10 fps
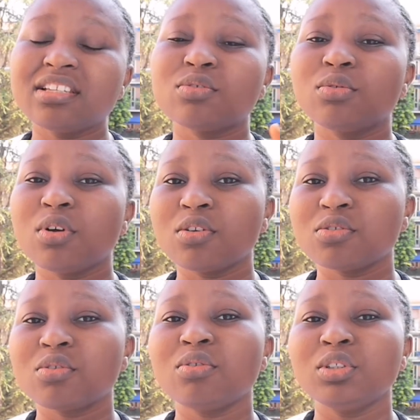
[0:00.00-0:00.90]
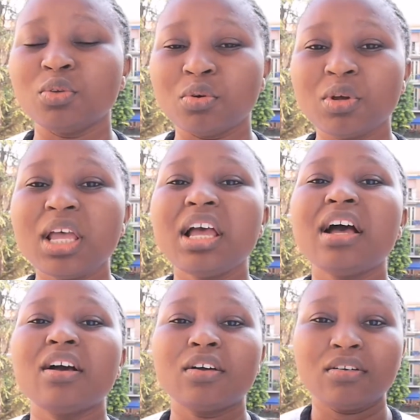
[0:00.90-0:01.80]
it could also,
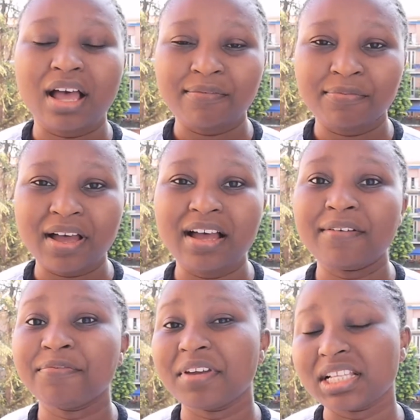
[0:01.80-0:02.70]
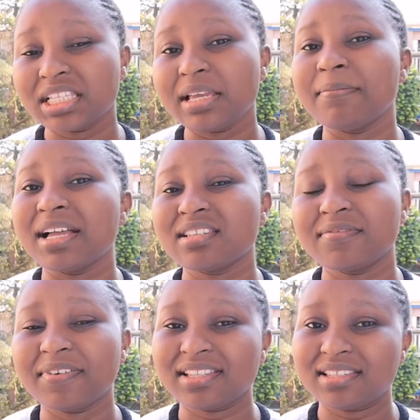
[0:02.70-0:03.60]
affect a man's
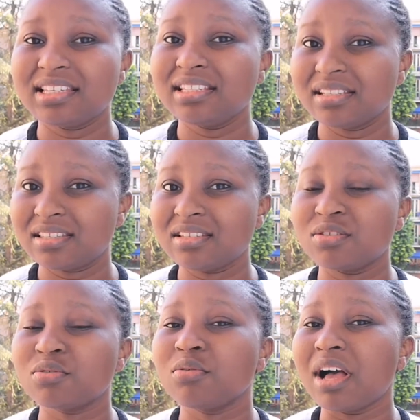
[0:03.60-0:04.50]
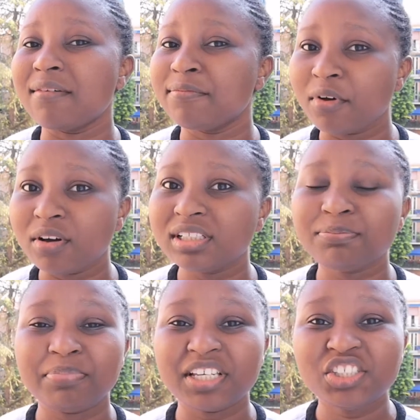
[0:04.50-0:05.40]
fertility. So
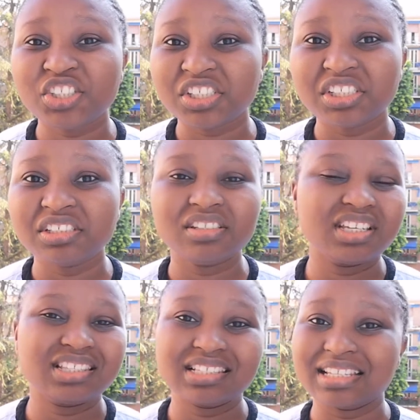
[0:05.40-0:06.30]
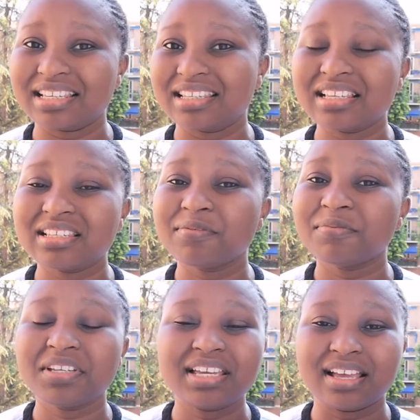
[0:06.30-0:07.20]
avoid binging, eating
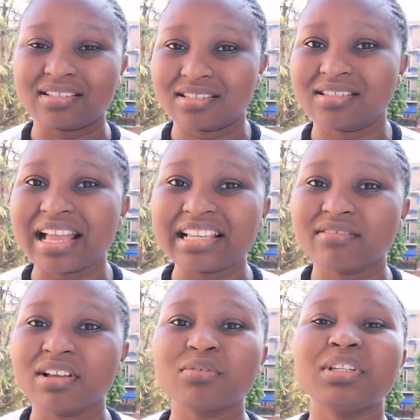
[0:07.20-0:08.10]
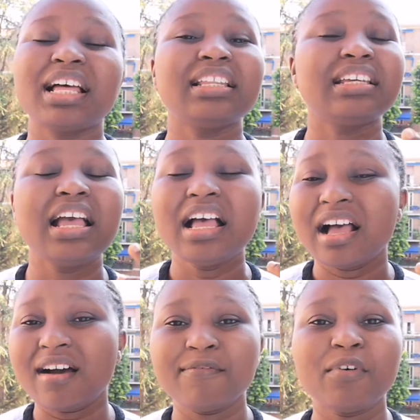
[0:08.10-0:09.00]
excessively, exercise regularly,
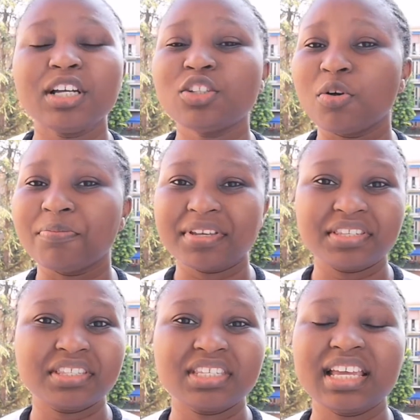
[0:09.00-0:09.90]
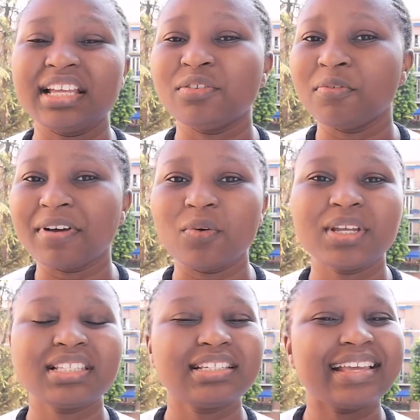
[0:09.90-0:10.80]
avoid obesity and
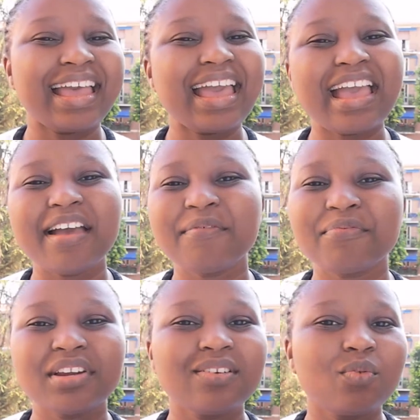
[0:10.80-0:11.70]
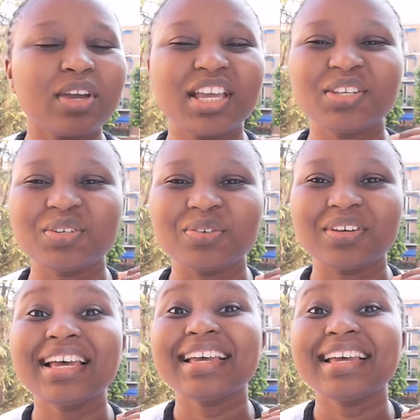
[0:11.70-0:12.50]
overweight in every way you